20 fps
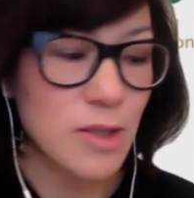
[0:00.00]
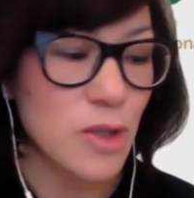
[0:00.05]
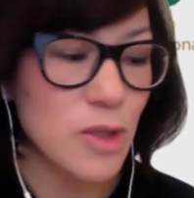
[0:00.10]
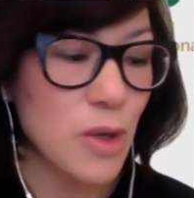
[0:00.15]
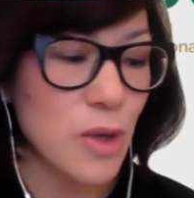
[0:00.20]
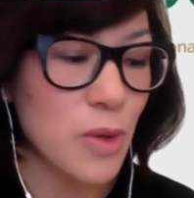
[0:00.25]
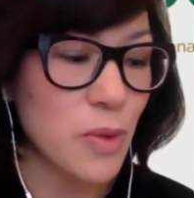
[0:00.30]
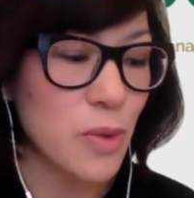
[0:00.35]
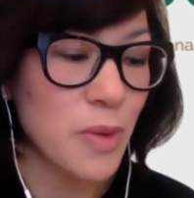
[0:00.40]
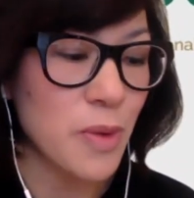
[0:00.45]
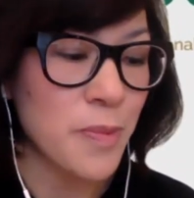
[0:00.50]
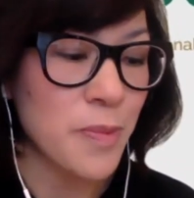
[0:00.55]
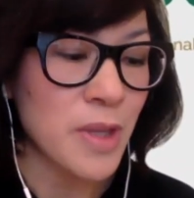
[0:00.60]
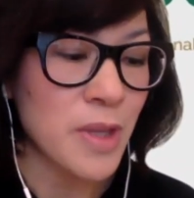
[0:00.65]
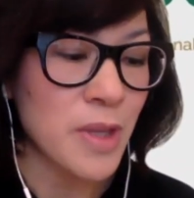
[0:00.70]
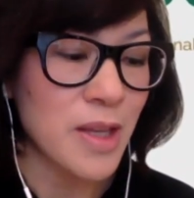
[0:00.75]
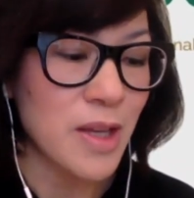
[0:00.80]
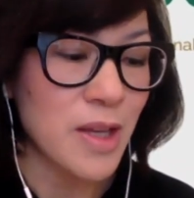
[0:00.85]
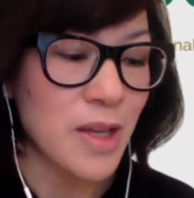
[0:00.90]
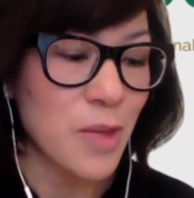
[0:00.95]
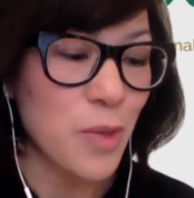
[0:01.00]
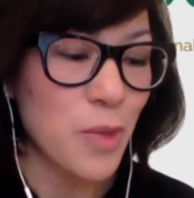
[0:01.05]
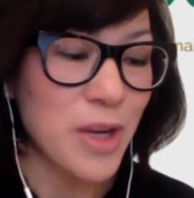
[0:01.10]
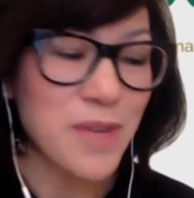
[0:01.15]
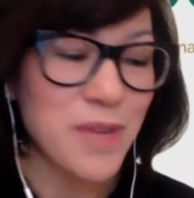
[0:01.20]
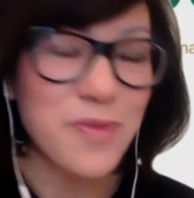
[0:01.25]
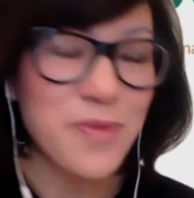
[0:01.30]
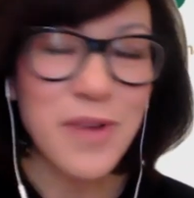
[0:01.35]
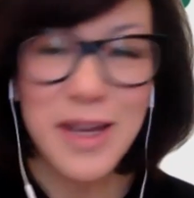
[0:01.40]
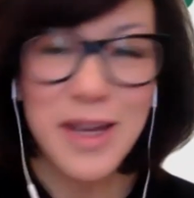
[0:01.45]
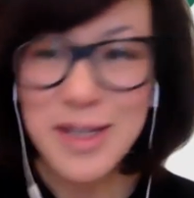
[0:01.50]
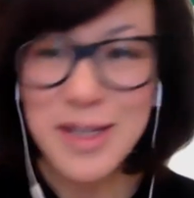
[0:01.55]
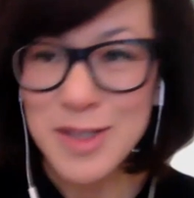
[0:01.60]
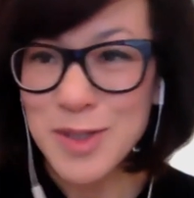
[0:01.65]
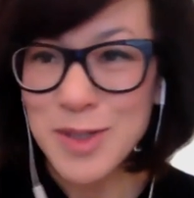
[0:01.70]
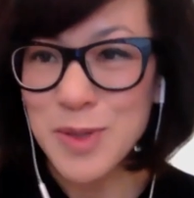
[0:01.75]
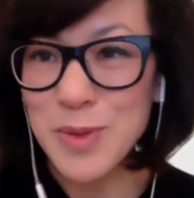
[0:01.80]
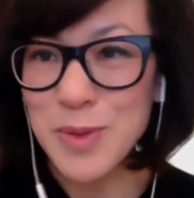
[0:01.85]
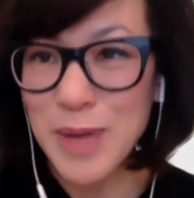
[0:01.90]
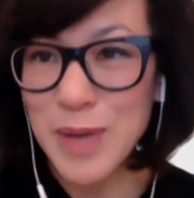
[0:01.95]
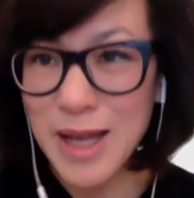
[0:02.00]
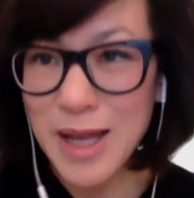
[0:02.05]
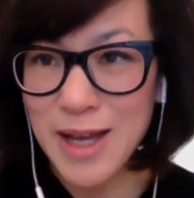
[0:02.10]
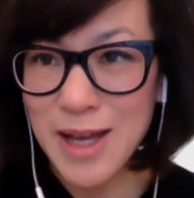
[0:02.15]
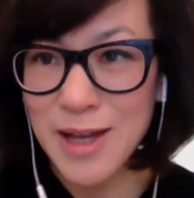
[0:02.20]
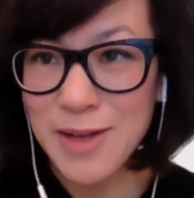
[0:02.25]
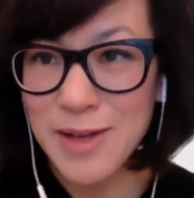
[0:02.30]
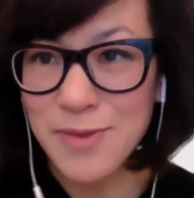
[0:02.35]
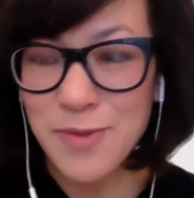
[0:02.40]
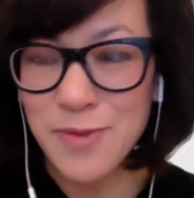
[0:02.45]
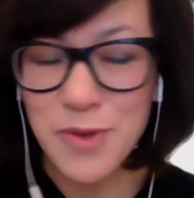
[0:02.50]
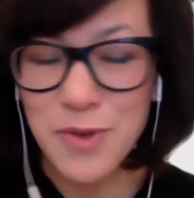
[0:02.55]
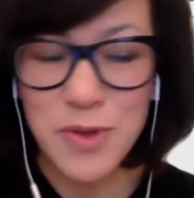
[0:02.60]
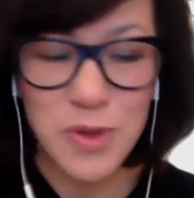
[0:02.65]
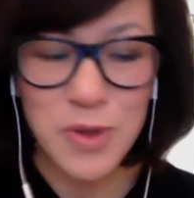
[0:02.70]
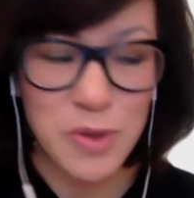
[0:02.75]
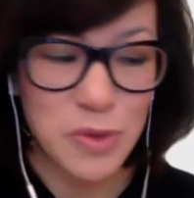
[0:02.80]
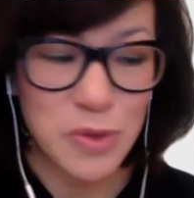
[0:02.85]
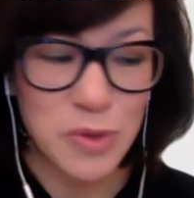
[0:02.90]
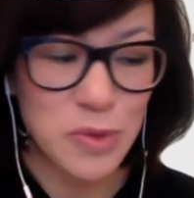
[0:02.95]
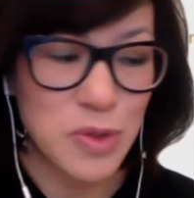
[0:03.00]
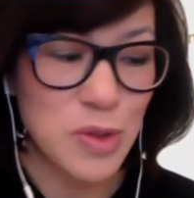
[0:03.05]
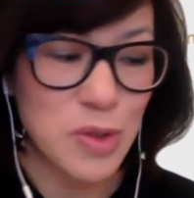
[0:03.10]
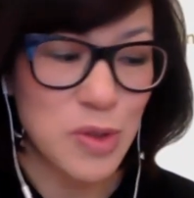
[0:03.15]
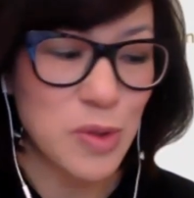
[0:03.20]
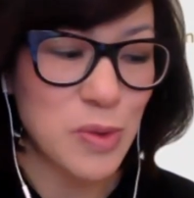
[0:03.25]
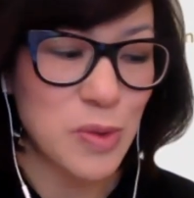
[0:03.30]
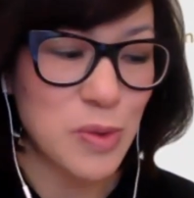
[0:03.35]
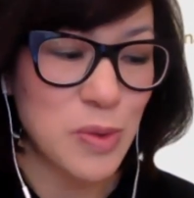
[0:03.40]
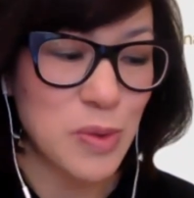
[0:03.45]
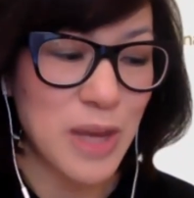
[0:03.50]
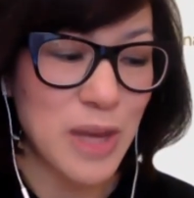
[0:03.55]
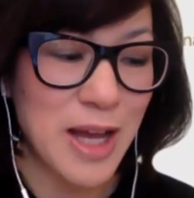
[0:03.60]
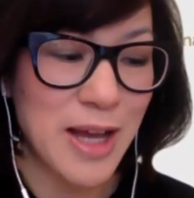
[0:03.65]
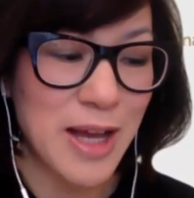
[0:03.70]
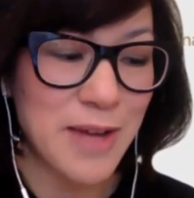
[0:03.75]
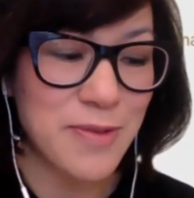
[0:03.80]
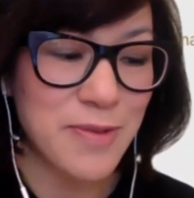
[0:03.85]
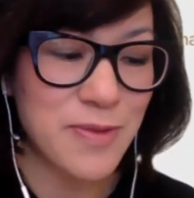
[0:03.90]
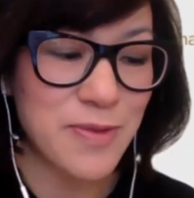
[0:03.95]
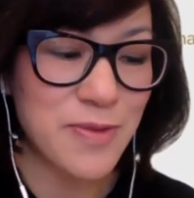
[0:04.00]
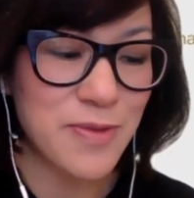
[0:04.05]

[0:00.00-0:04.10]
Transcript: So what advice do you have for those who have